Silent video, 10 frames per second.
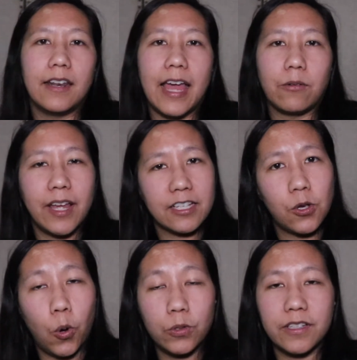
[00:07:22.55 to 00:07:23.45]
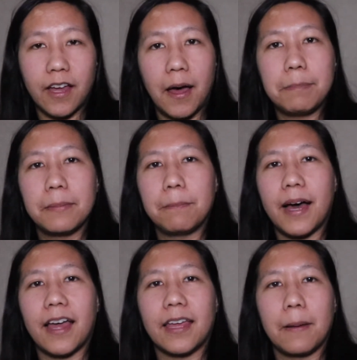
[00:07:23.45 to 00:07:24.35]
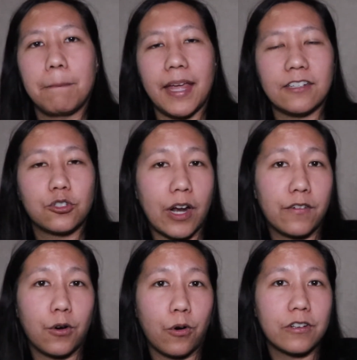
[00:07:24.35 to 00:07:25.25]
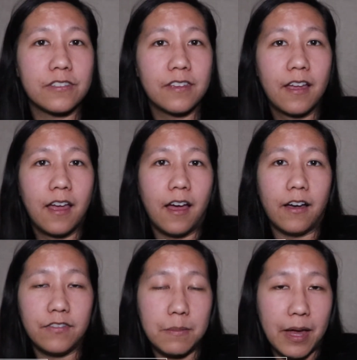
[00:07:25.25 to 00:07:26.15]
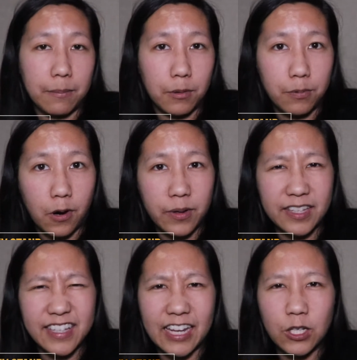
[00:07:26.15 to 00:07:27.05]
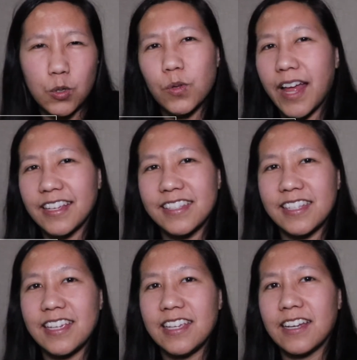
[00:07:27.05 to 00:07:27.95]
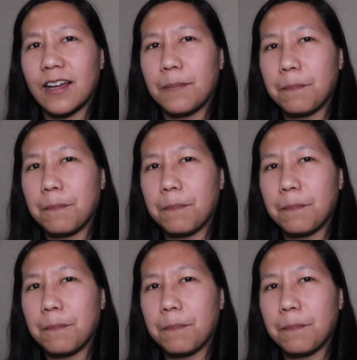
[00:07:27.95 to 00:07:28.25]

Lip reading: Now next, holding up my main driver horse of the MacBook Pro is a Nulaxi